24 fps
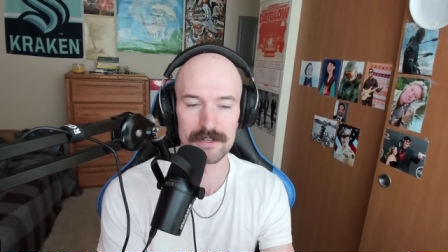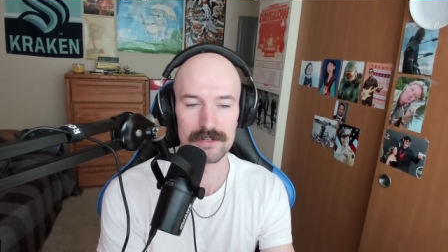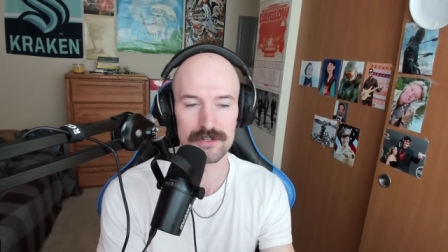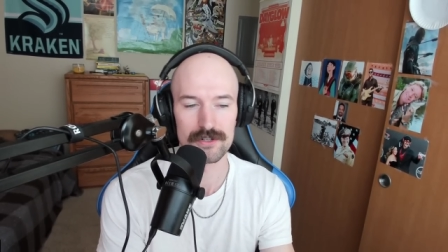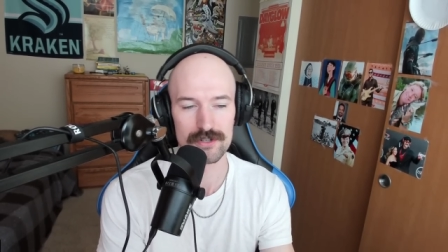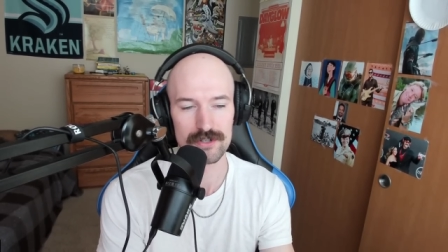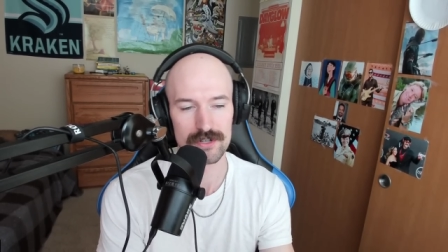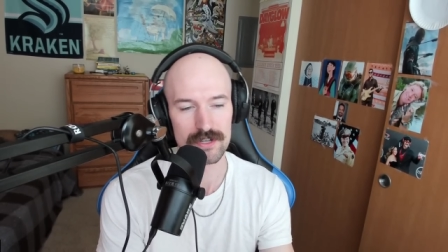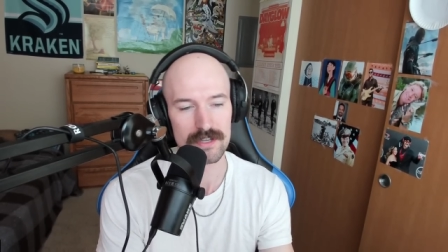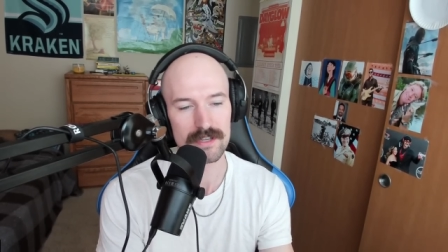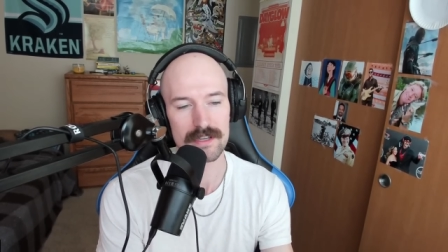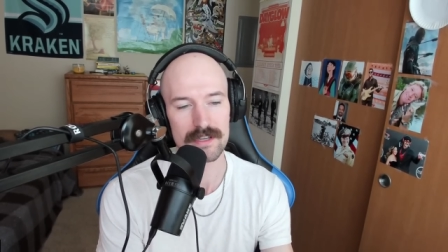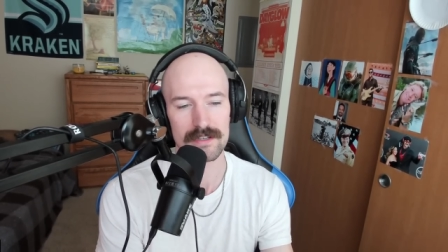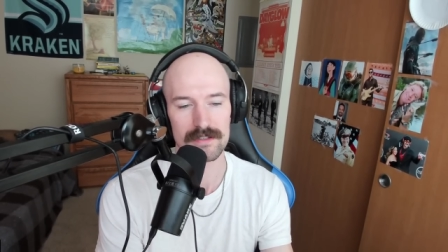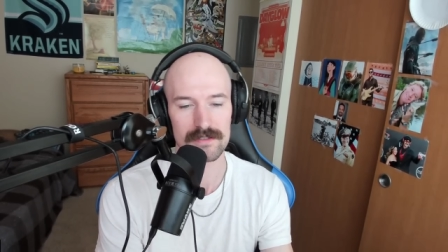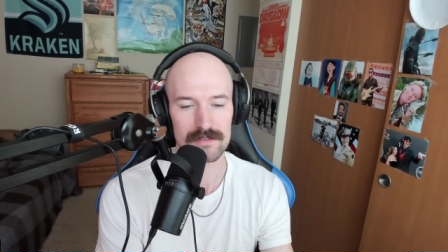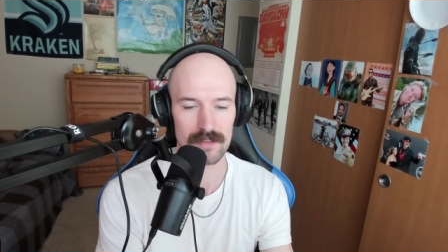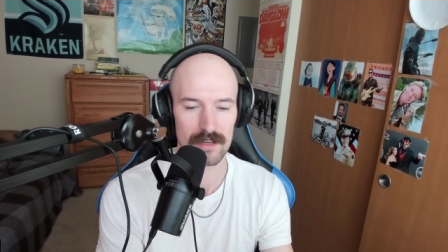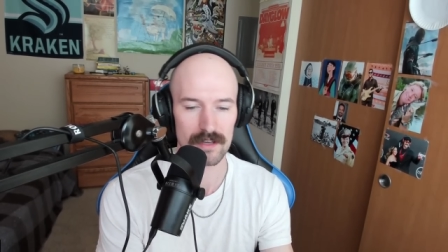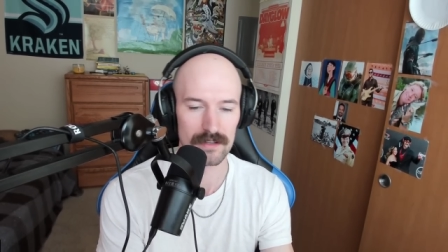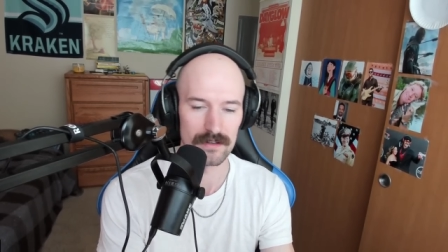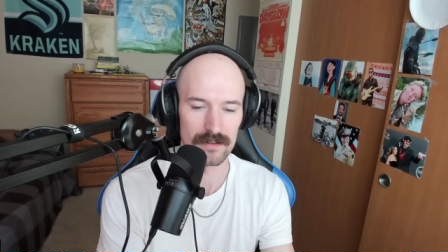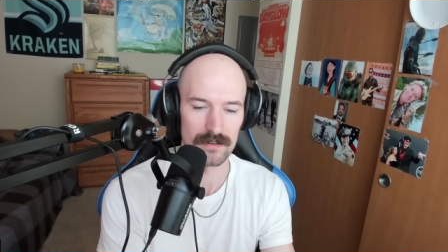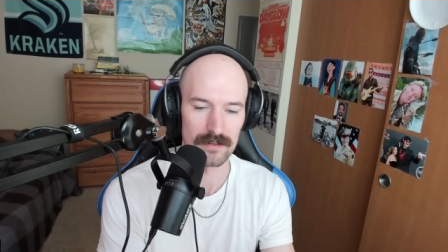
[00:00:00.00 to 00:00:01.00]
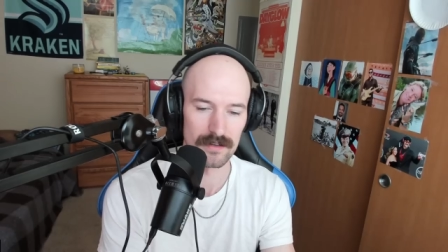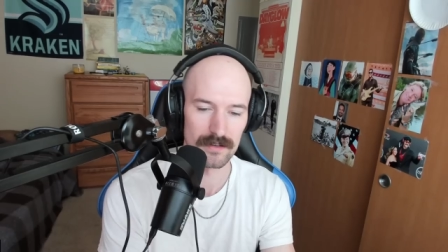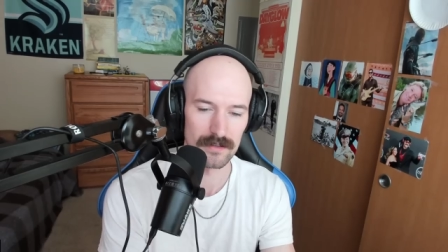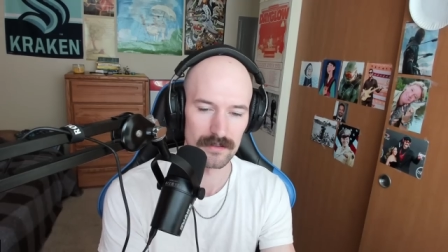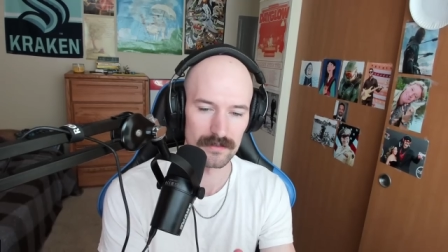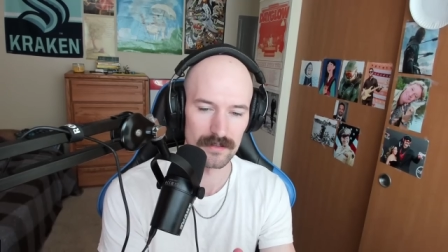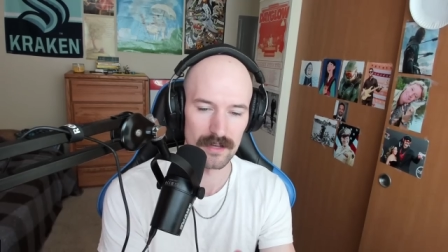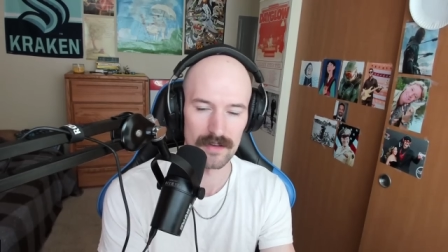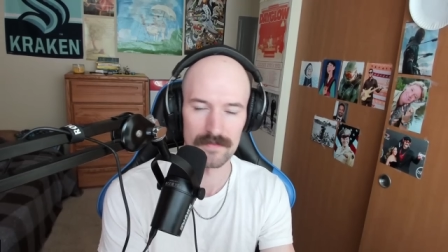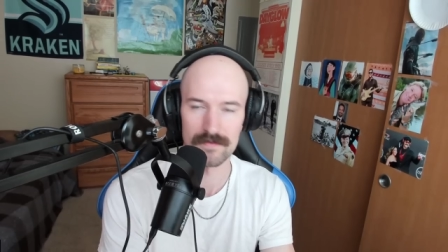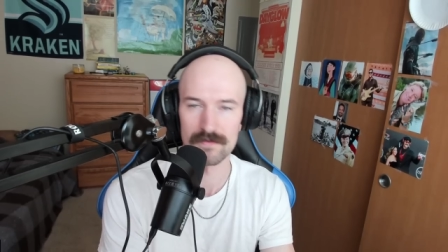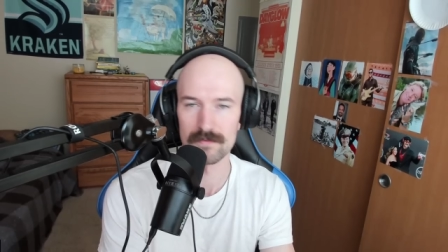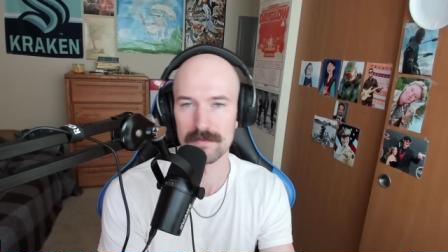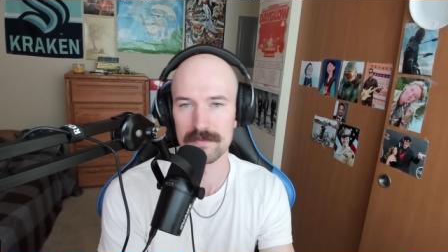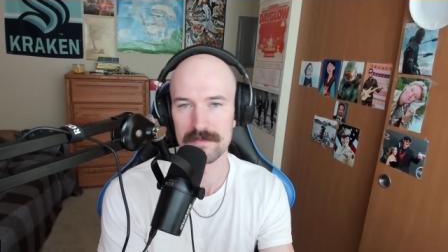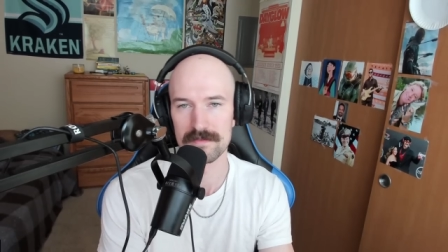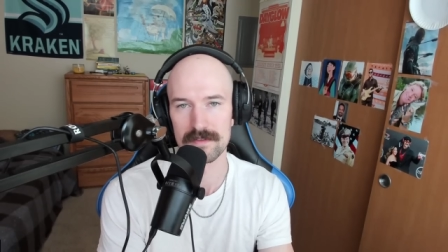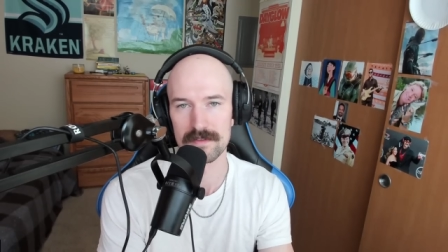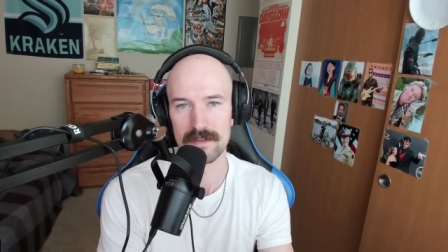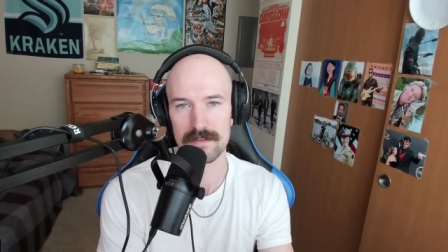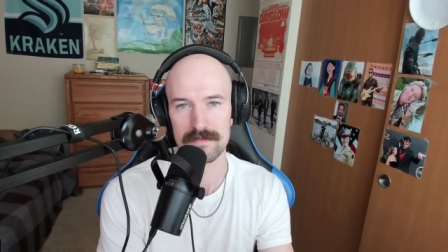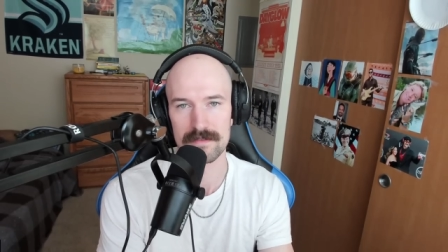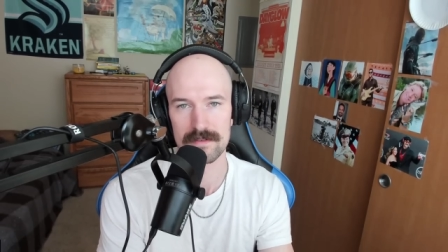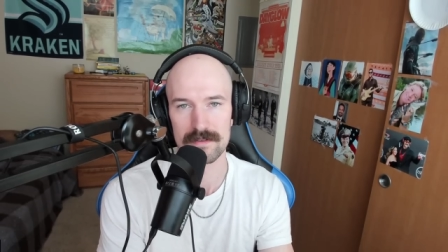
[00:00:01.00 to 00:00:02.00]
she is then left with
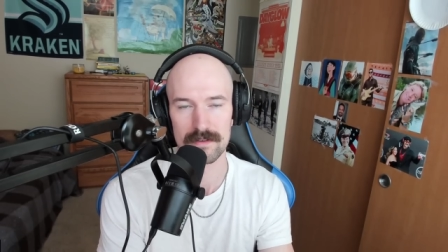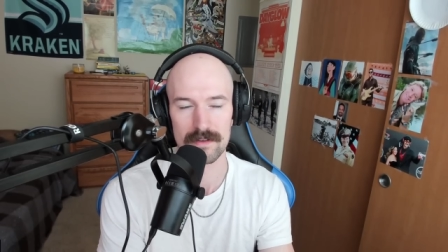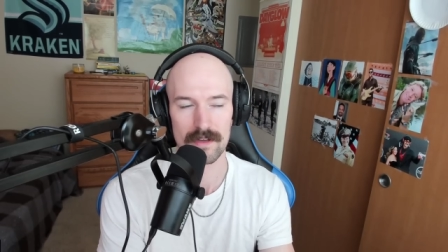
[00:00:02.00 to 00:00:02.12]
nothing.